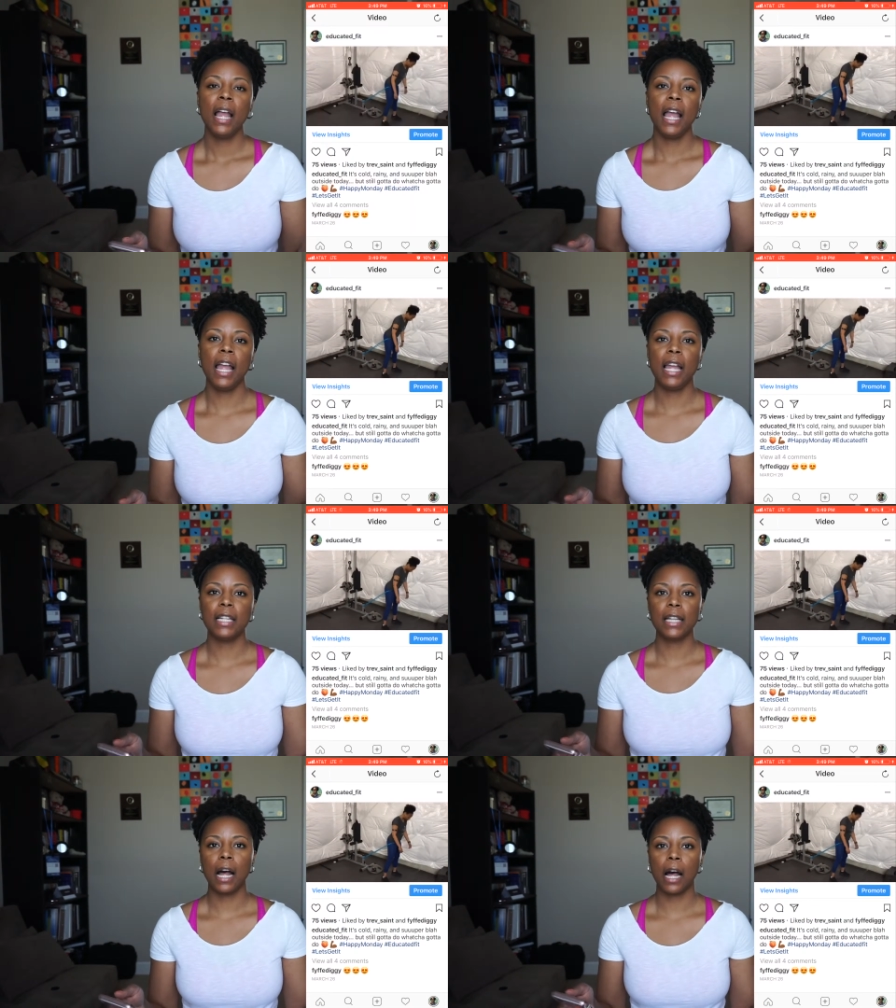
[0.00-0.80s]

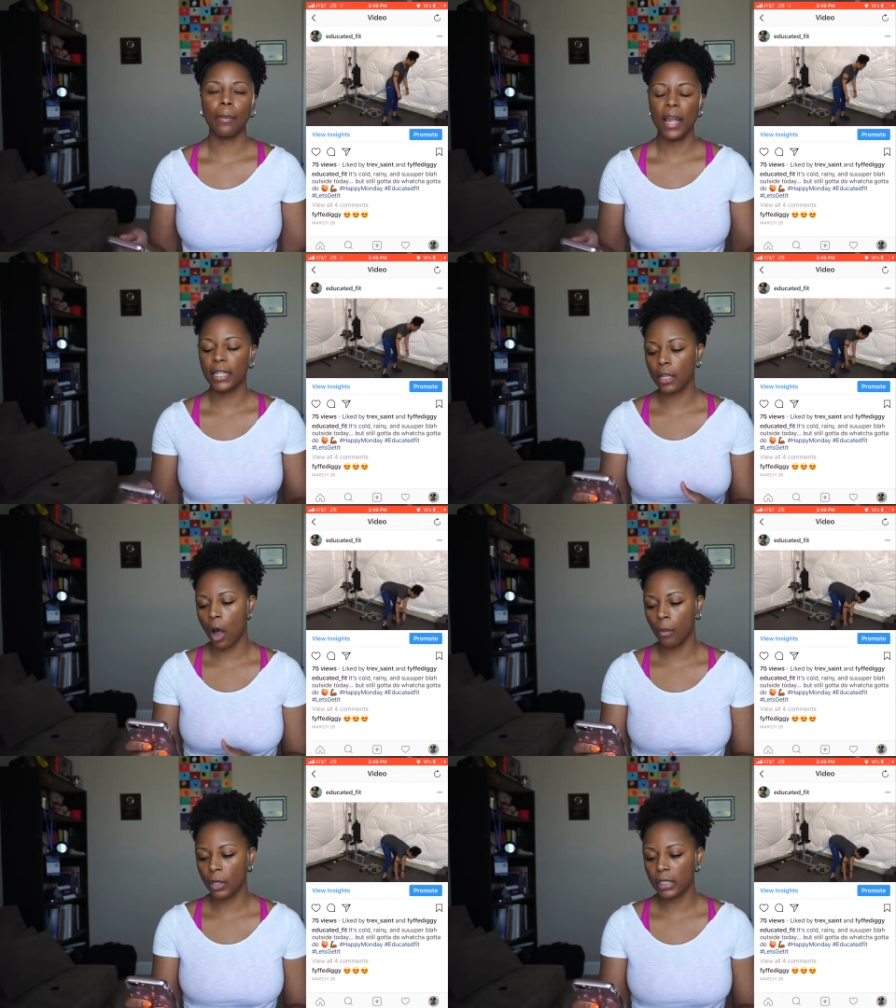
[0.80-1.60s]
is it's
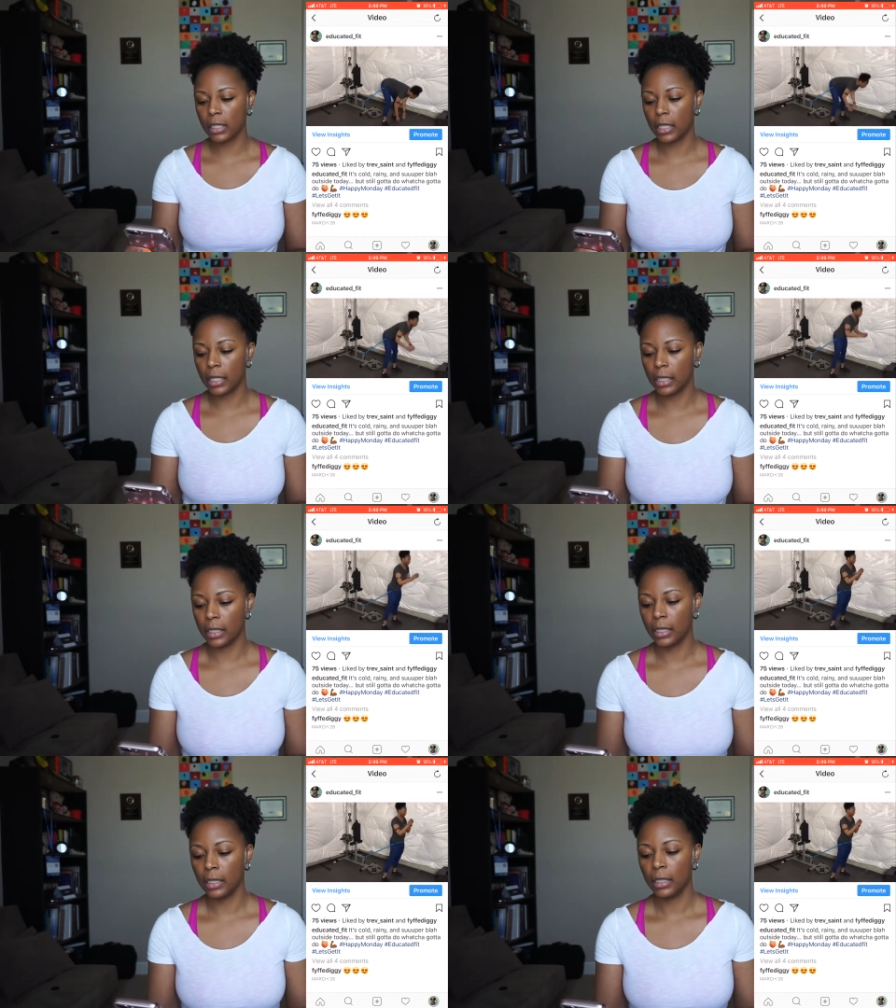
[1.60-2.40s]
almost
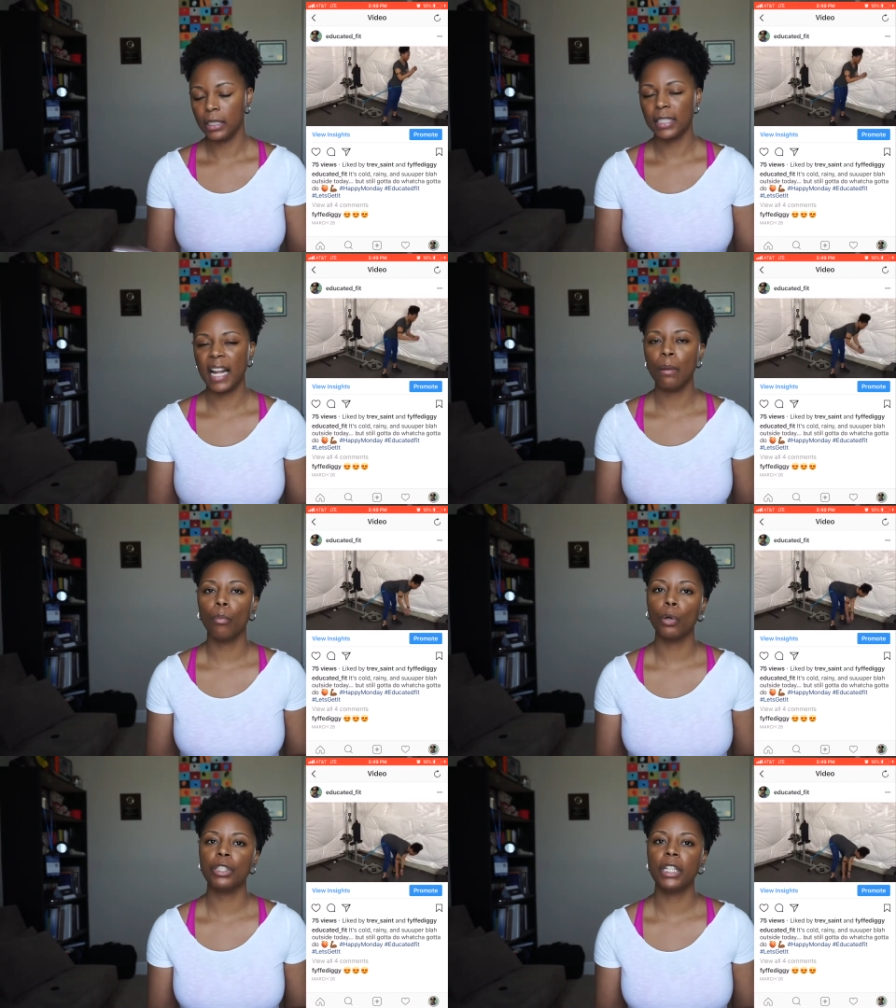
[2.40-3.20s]
the same
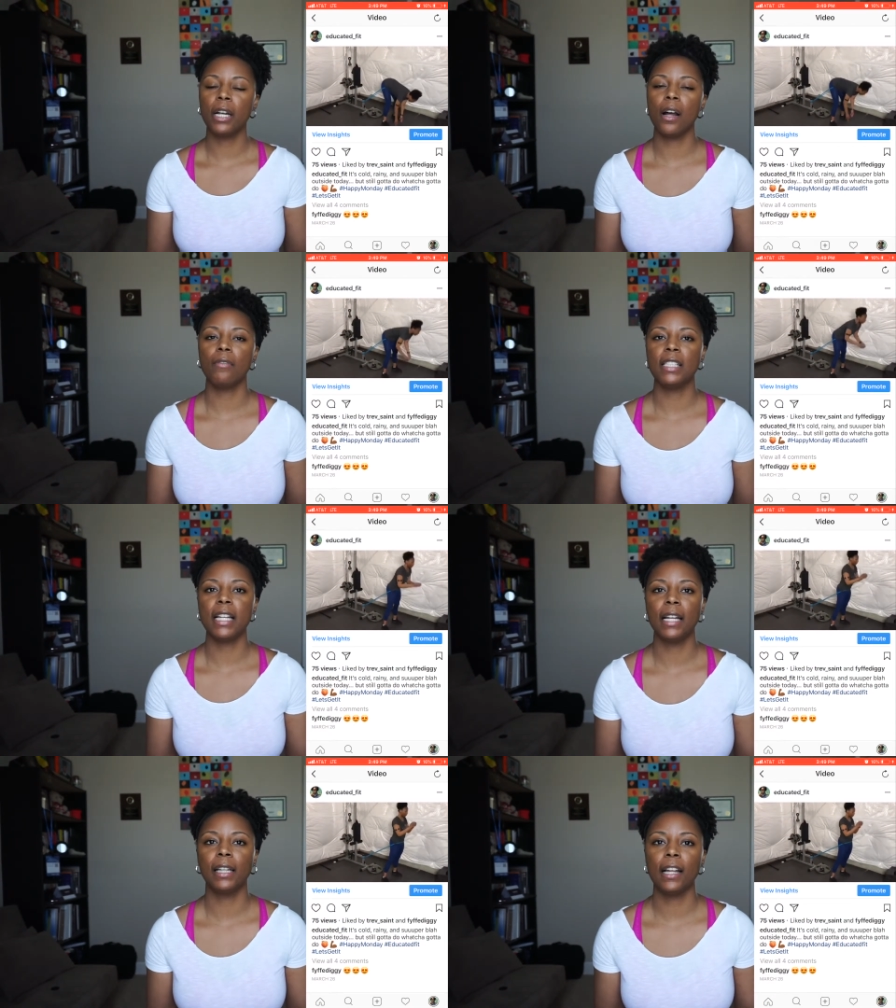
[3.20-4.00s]
motion of a
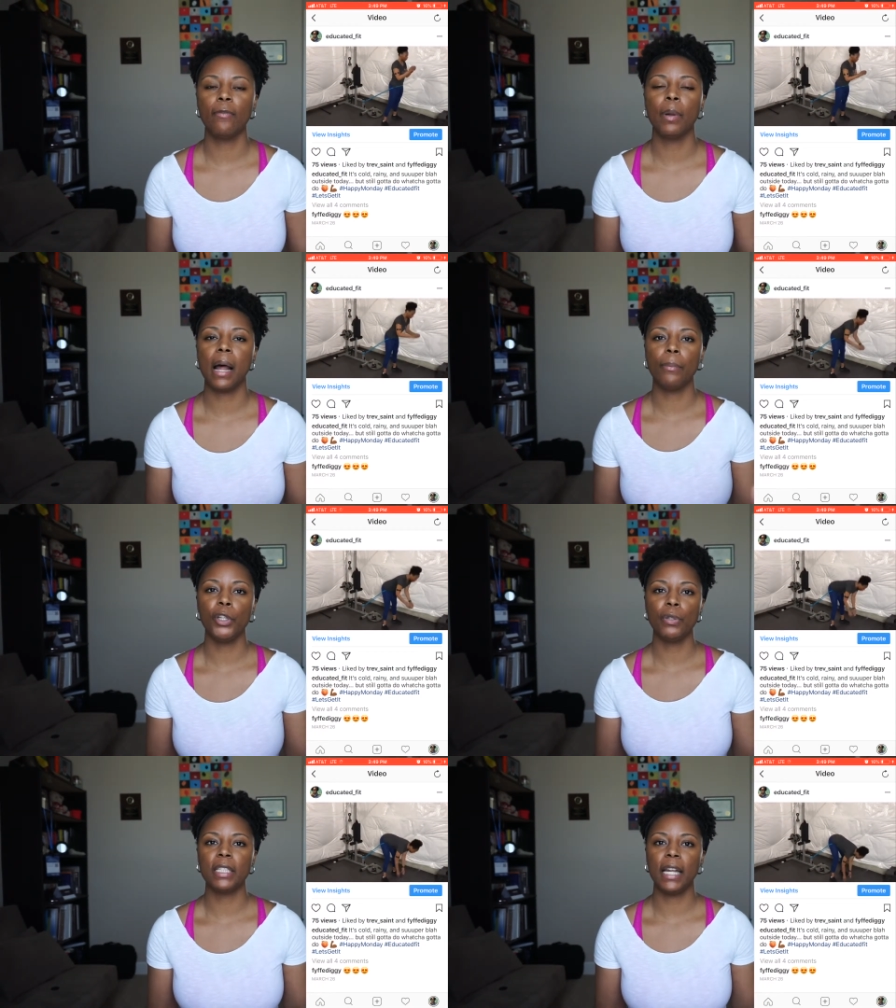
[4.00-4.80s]
deadlift, but I'm
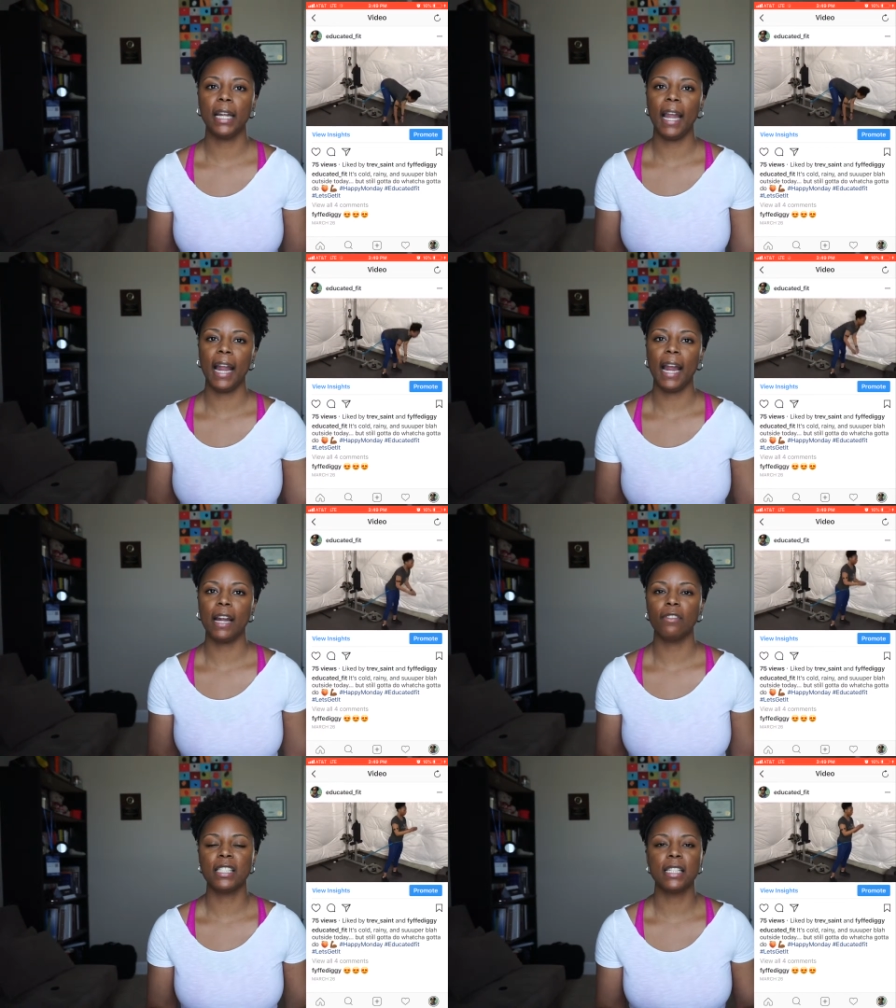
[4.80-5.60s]
using
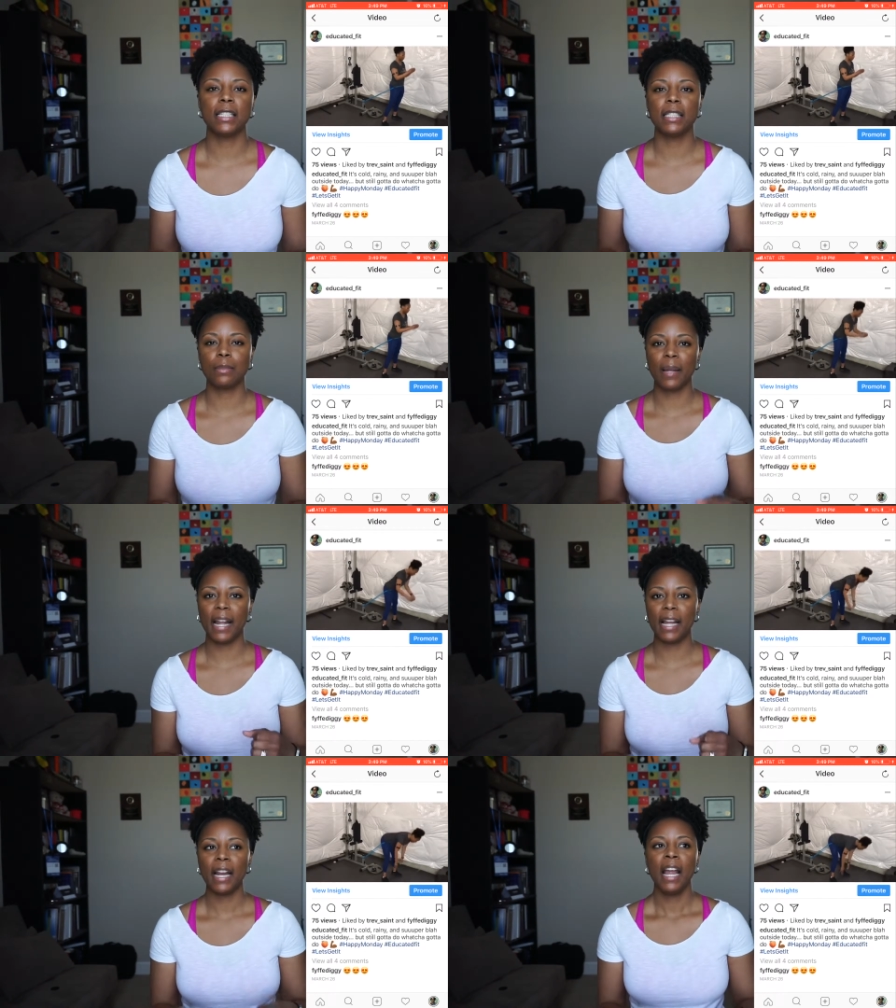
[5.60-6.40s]
a resistance
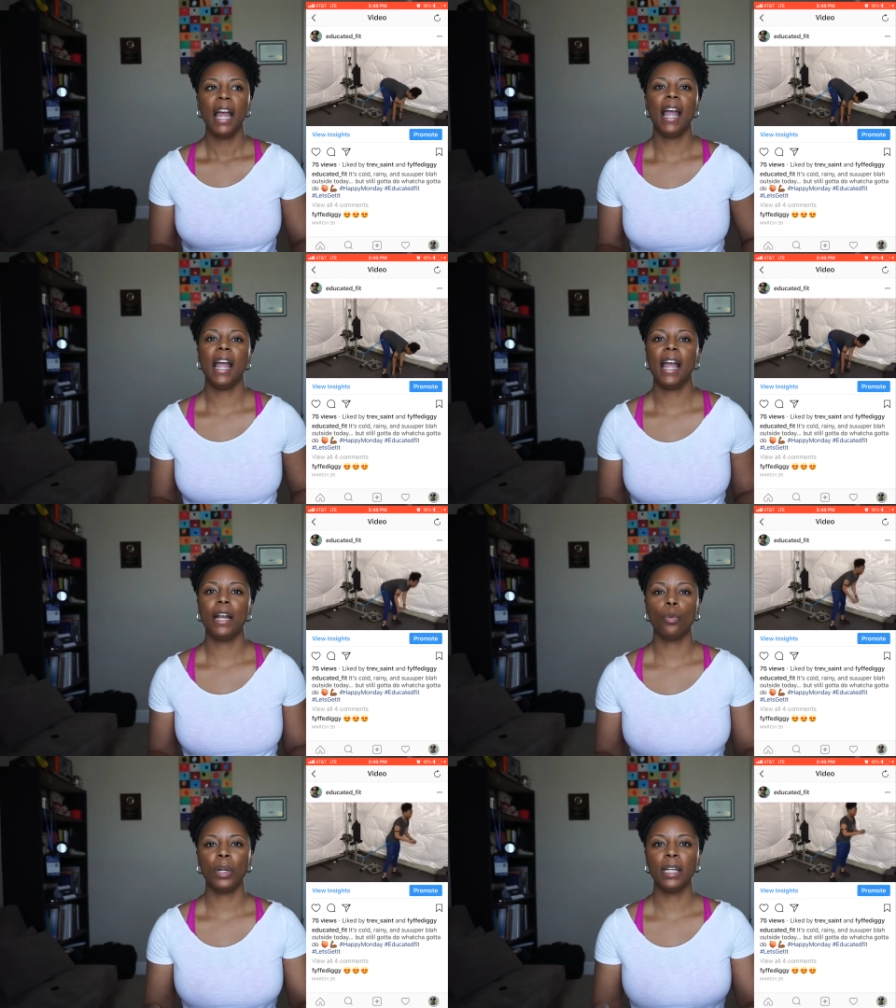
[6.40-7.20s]
band,
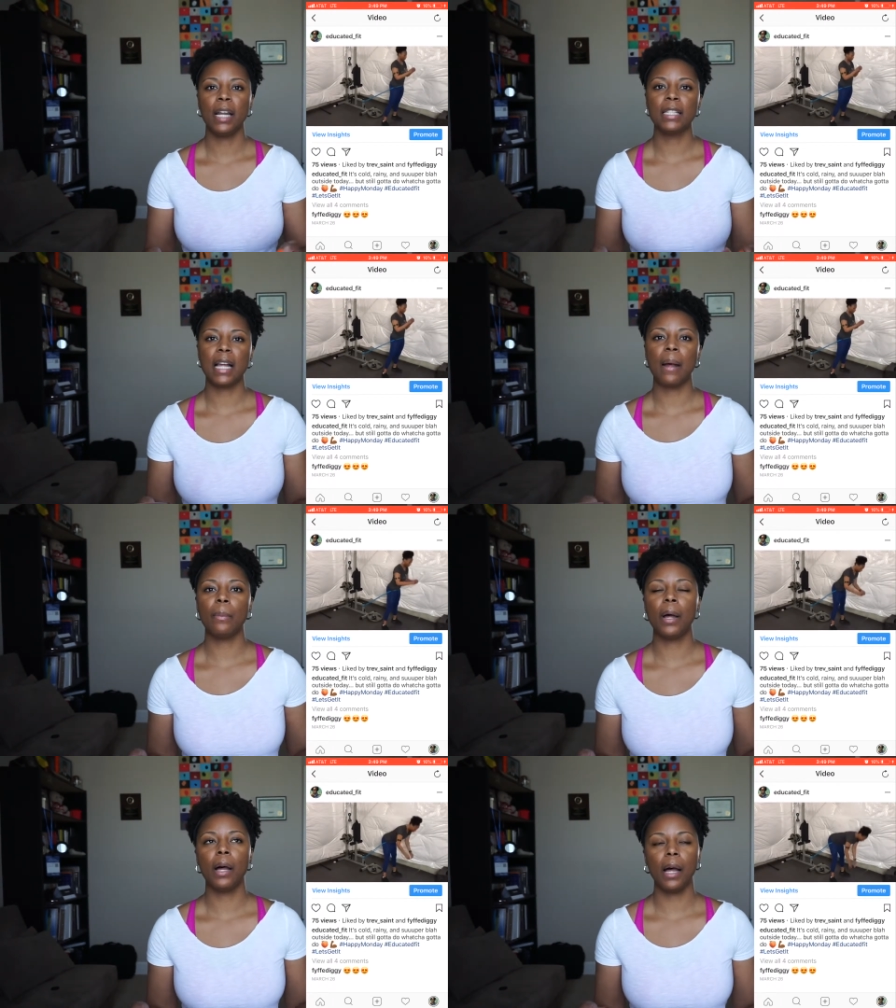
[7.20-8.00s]
and with this I'm